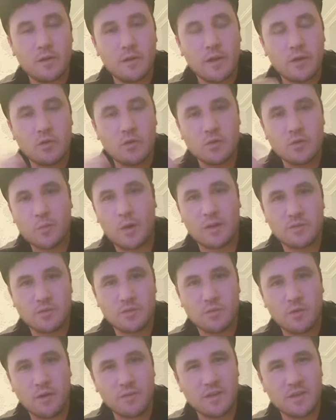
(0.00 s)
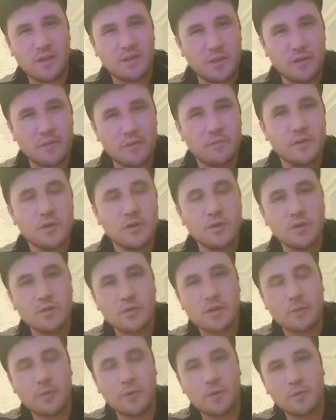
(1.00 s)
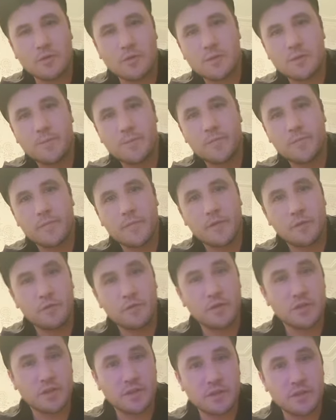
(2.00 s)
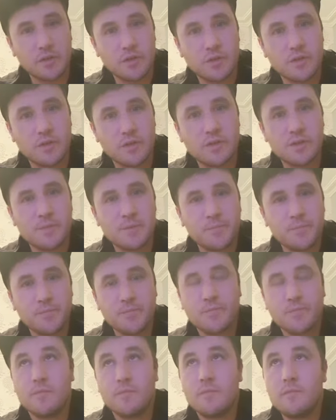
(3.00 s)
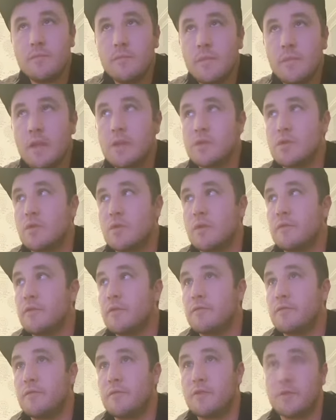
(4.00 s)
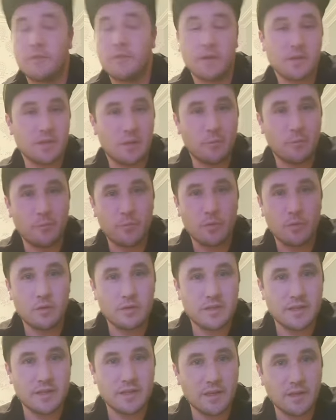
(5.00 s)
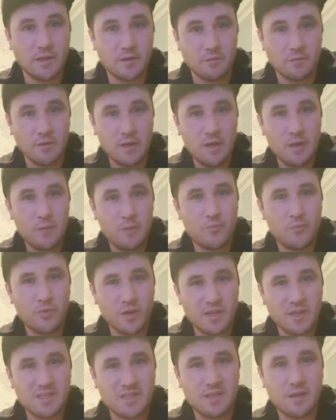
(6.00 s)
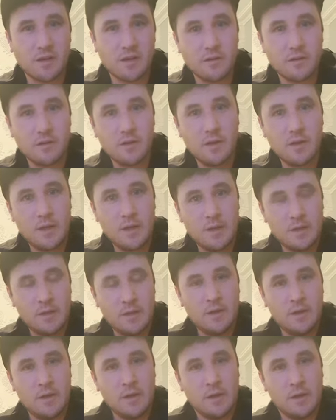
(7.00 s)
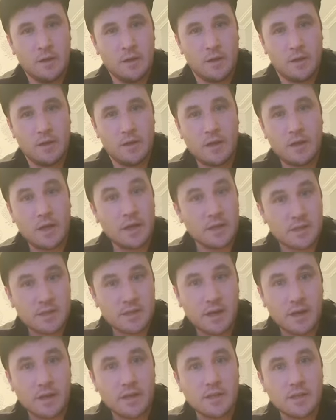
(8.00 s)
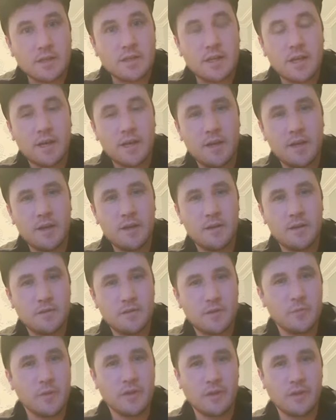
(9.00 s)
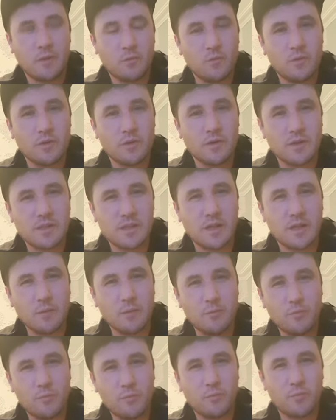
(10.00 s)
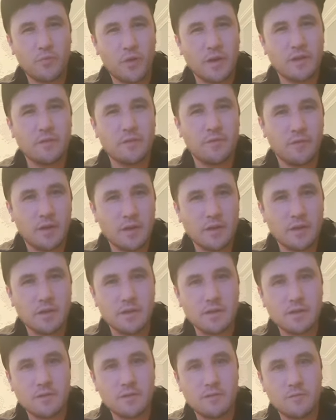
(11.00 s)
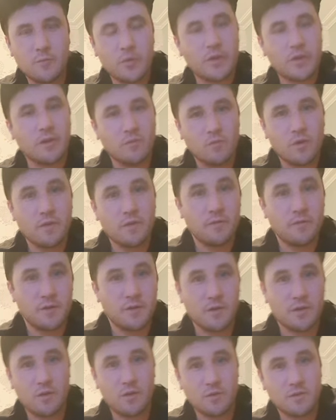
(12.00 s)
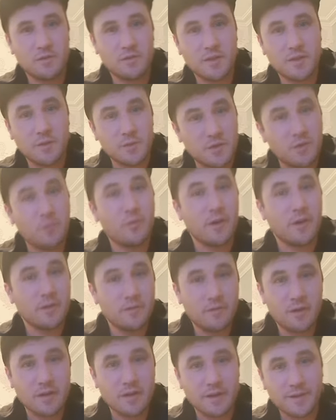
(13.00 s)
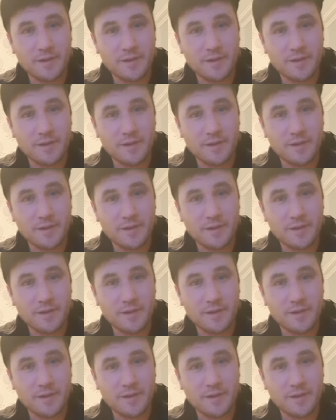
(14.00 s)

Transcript: it goes back to what I've said in some of the other videos about your fish conditions. So if you, for example, today now, bright sun, clear skies, to me that wouldn't say bright flies. But then one fish I caught today was on a bright fly.